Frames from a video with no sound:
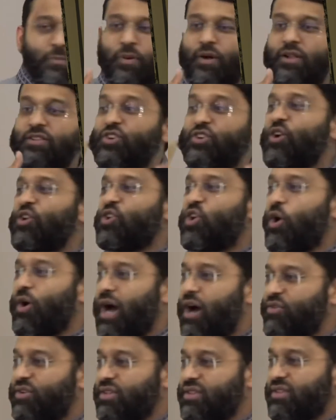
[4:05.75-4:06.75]
people don't
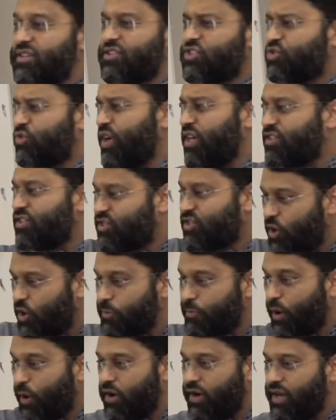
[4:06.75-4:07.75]
go out in the streets,
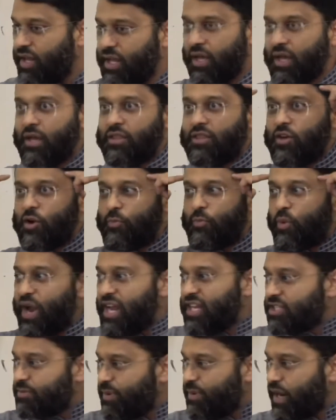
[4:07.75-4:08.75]
don't party, their
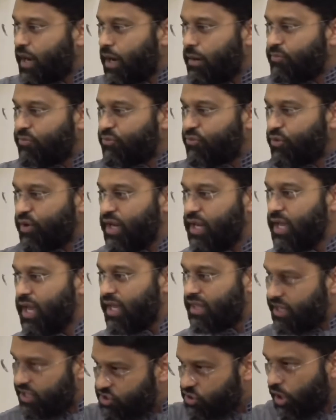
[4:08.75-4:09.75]
brains become free.
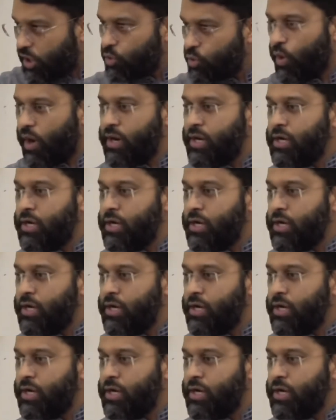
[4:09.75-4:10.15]
They start